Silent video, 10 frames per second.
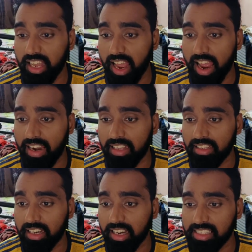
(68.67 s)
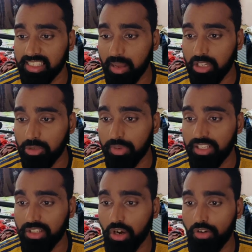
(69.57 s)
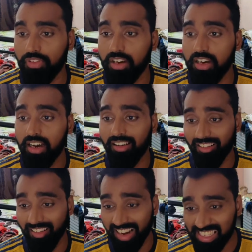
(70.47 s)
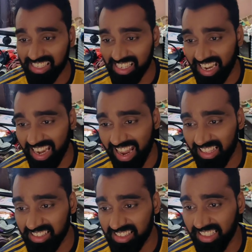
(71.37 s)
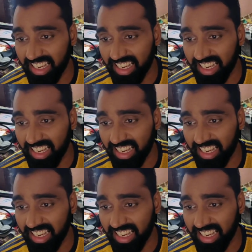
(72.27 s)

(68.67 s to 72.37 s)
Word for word: and the establishment of Reiss Nelson.